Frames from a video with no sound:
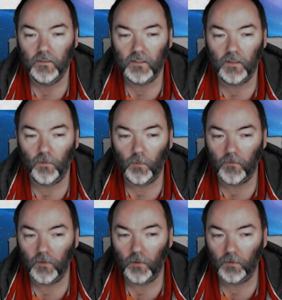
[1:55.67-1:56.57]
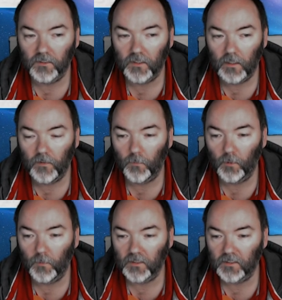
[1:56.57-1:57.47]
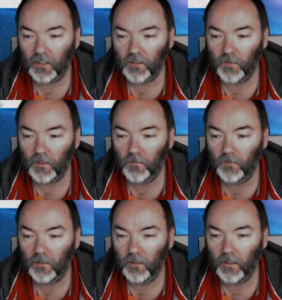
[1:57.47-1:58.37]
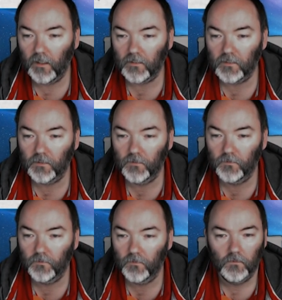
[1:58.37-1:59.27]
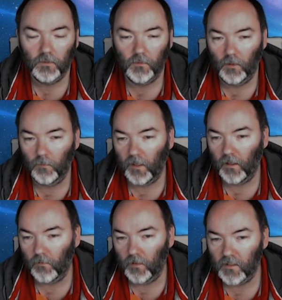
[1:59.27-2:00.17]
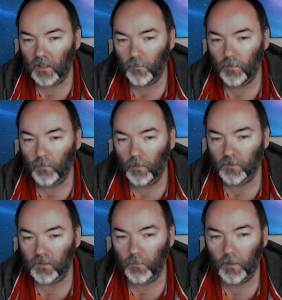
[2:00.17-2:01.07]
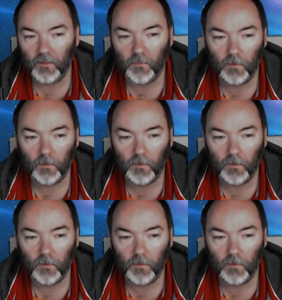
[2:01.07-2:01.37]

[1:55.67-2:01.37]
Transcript: Save it wherever you want to save it. I'm putting my text file. Click next. I'm going to make you retype it, but I'm just going to paste